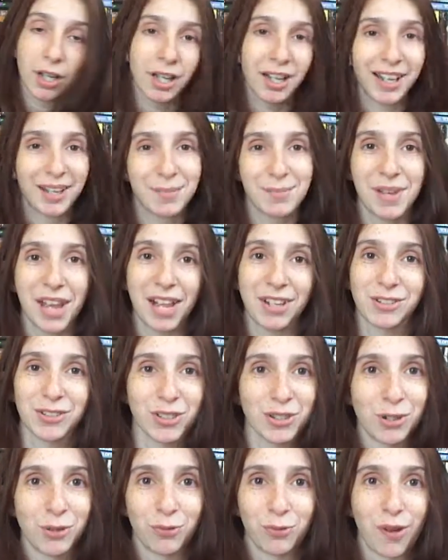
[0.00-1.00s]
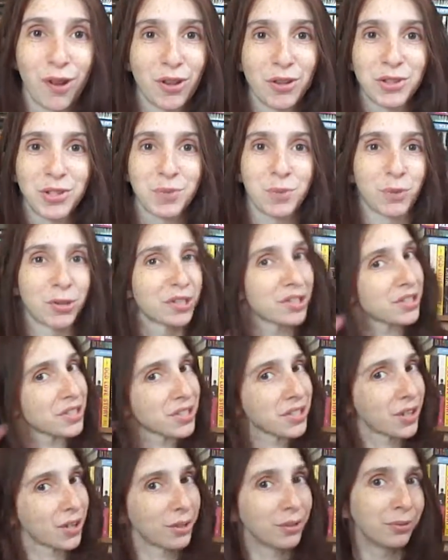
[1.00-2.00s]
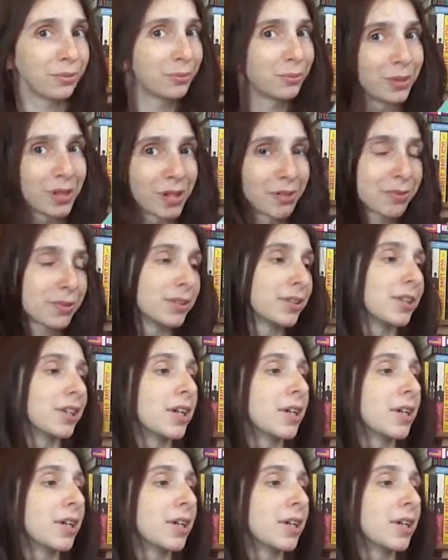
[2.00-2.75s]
I actually don't follow sports, so whatever.